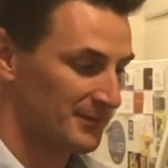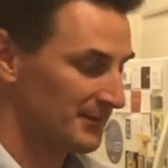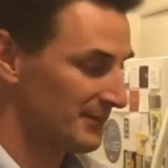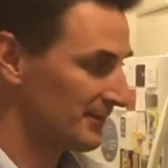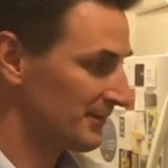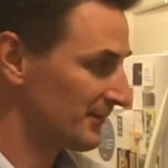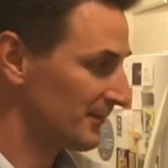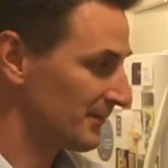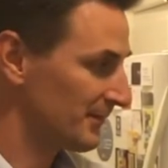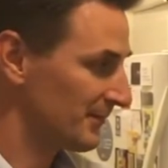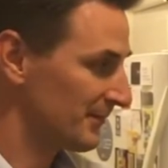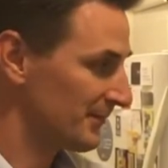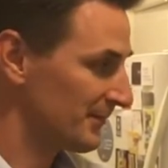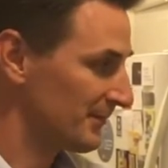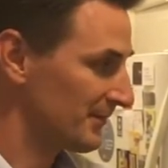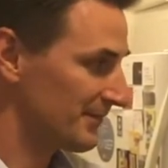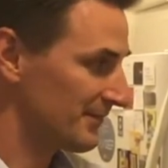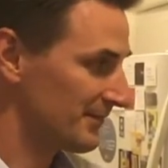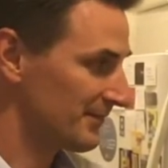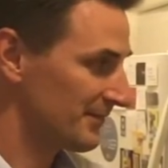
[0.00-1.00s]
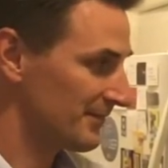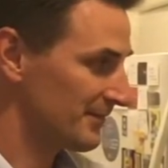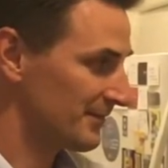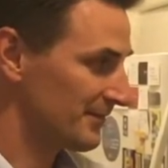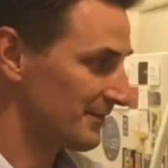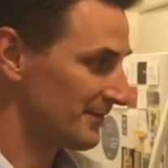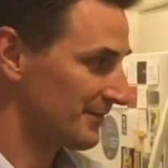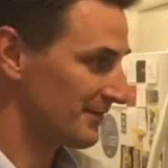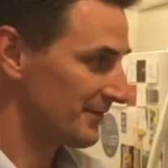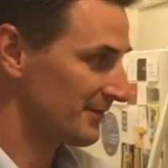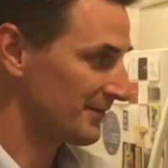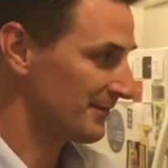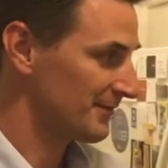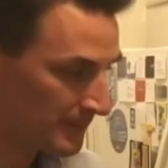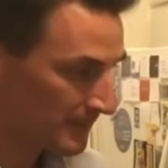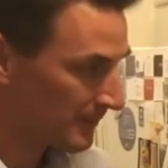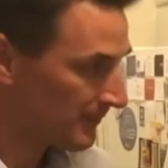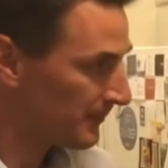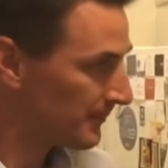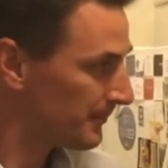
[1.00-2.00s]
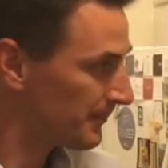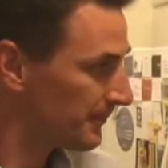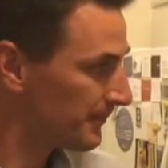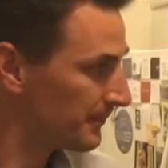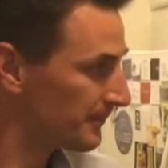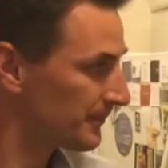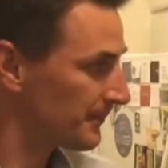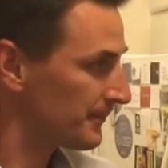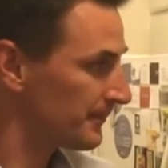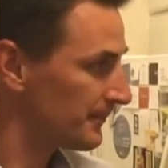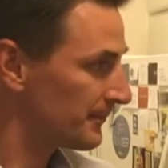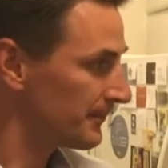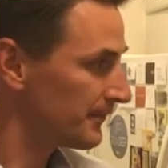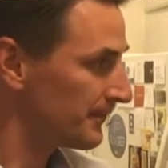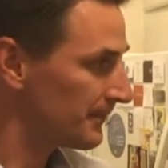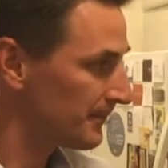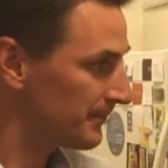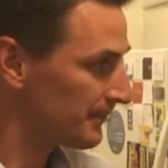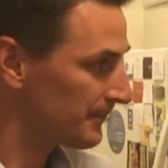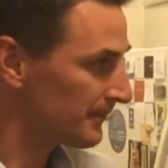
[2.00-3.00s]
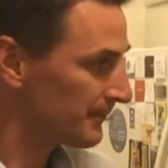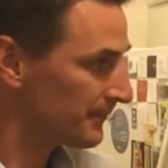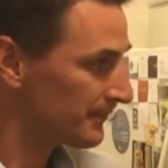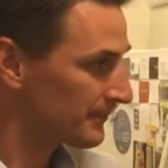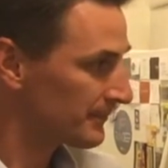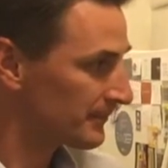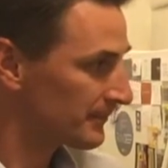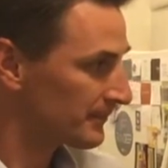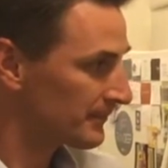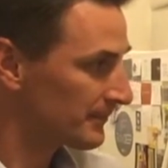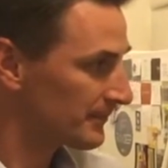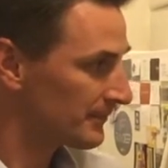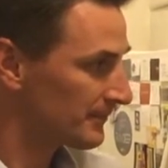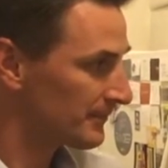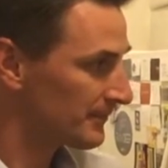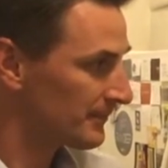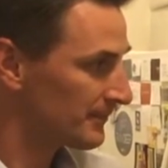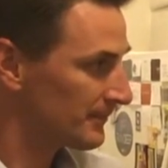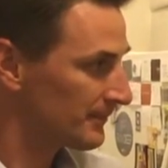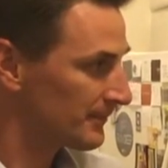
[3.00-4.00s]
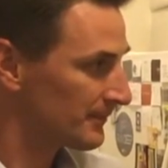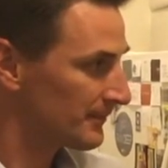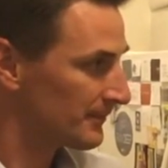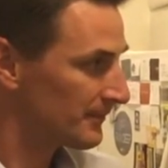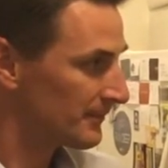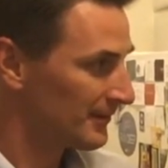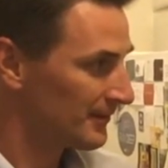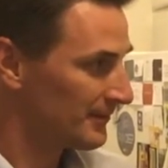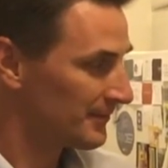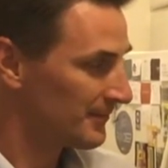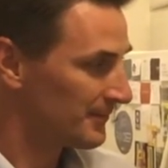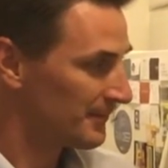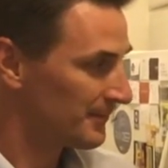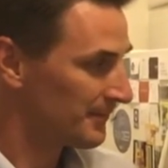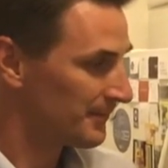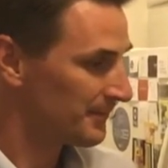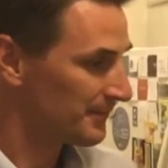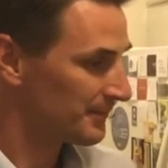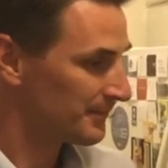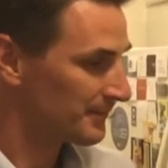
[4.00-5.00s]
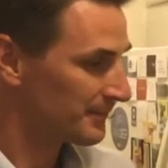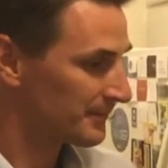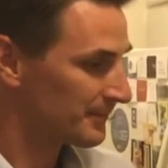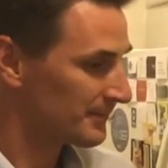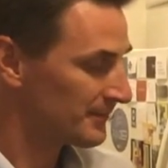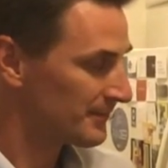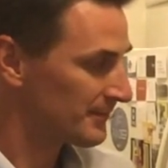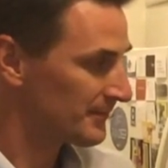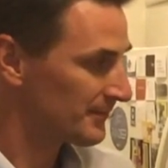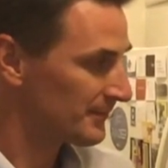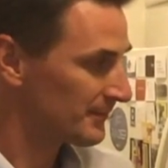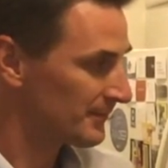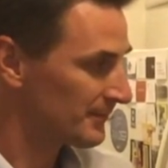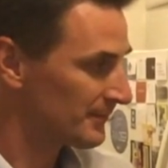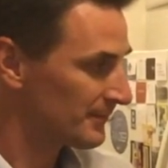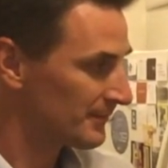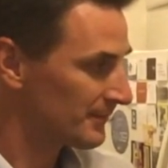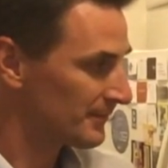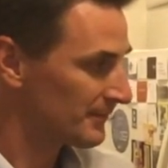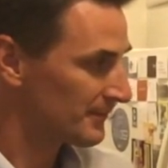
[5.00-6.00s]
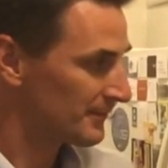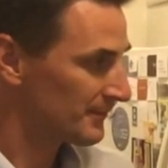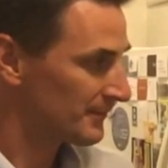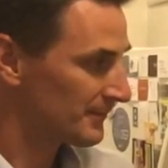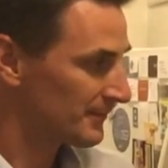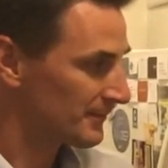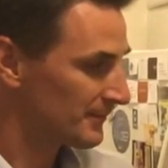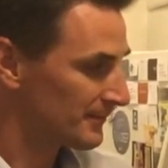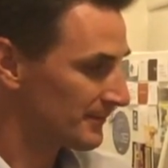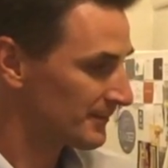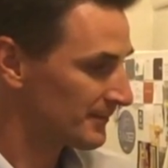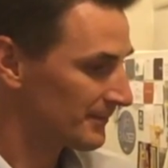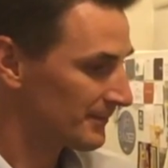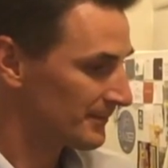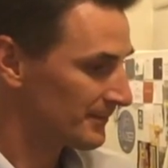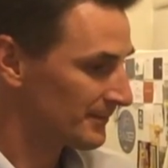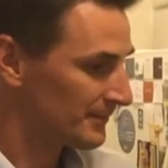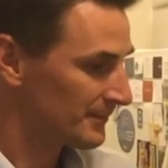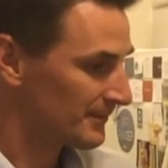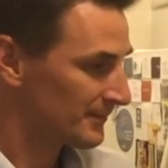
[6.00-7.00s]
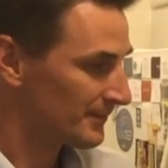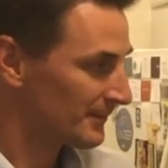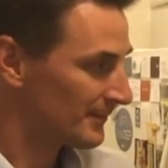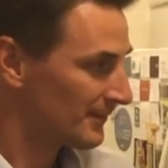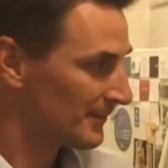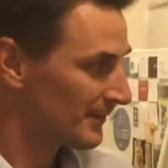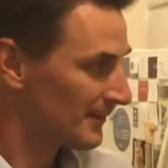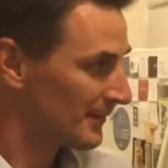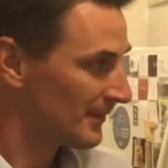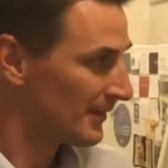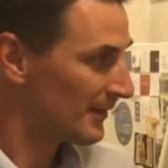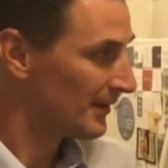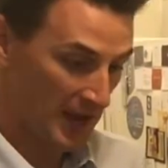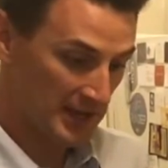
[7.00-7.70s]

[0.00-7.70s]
No words are spoken by the person on screen.